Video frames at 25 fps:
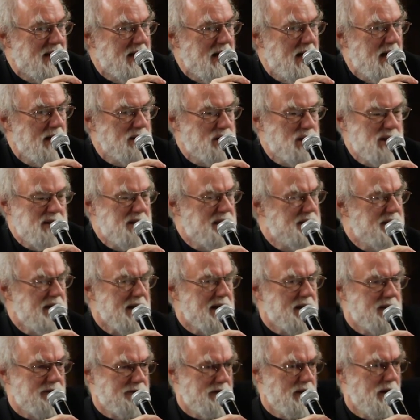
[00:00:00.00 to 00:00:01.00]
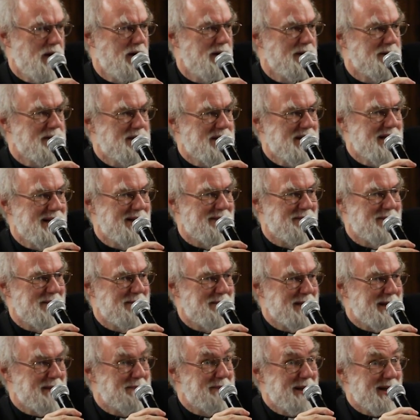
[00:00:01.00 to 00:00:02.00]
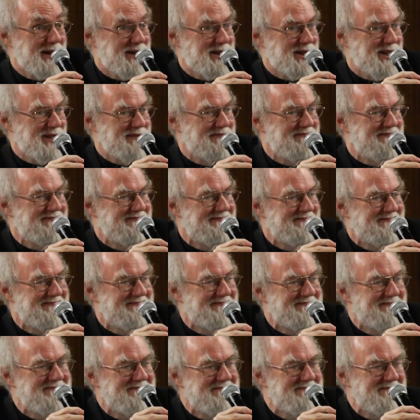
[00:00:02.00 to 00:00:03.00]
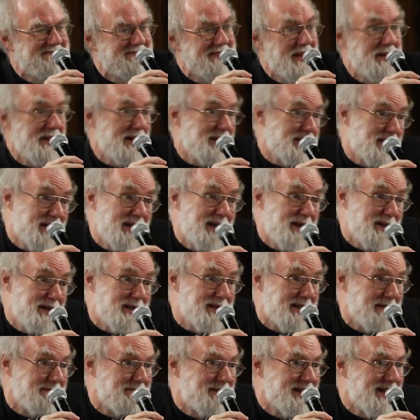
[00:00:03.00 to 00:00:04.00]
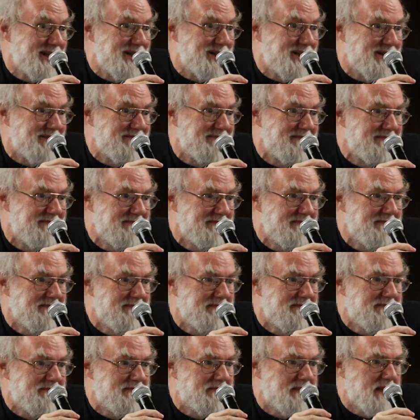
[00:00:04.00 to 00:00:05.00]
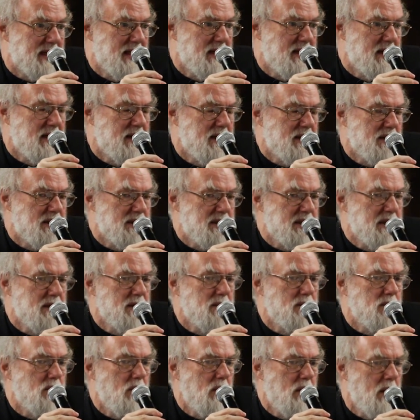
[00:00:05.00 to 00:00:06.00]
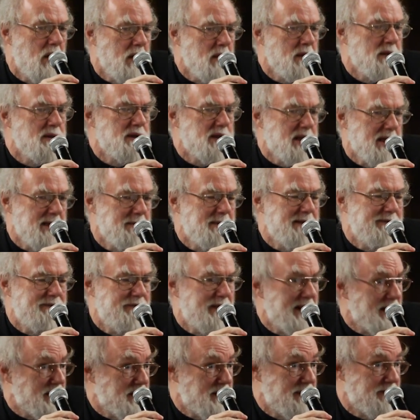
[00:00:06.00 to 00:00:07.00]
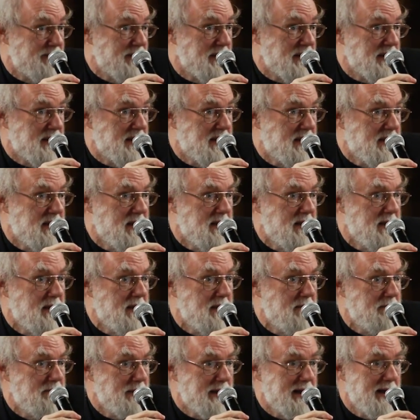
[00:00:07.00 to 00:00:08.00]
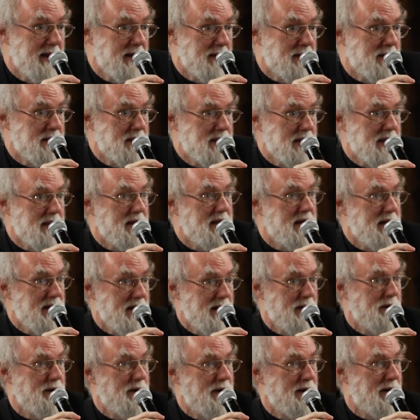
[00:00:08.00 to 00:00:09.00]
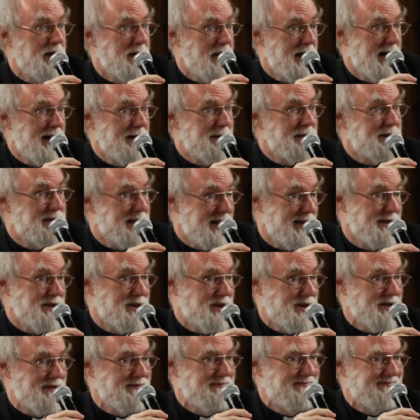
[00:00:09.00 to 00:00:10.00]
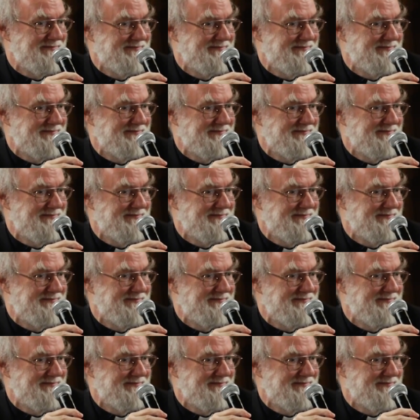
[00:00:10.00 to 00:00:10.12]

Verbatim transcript: I'll just think of the long term, the big picture. And that's another temptation. So long term effectiveness begins in here and now attention.